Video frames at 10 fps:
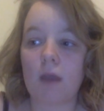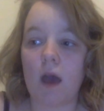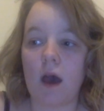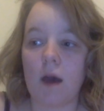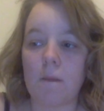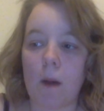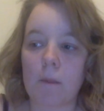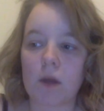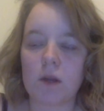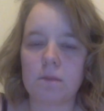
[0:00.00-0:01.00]
I'm
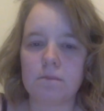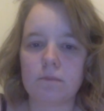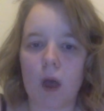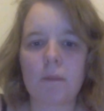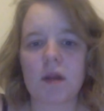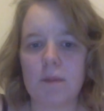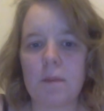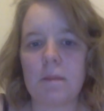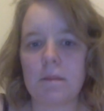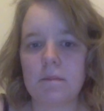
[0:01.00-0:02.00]
gonna put
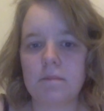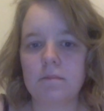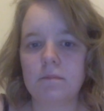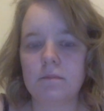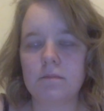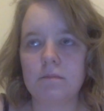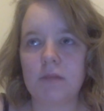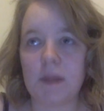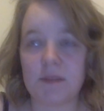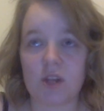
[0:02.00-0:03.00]

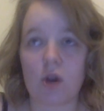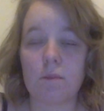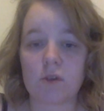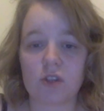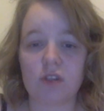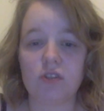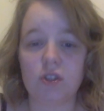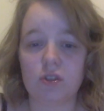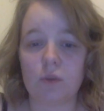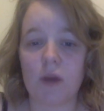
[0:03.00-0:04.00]
lipstick on because I
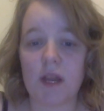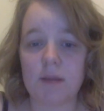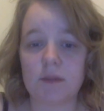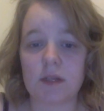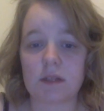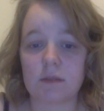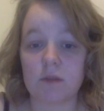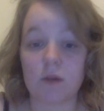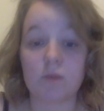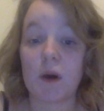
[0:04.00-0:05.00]
used to wear lipstick
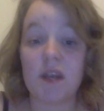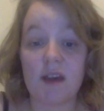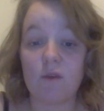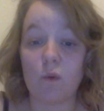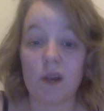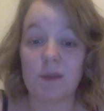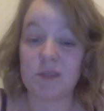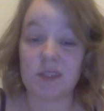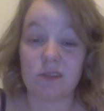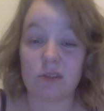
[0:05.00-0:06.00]
sometimes, but I never wore
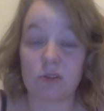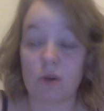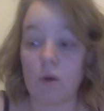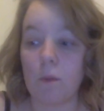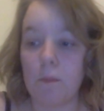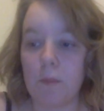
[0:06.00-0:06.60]
lipstick to school.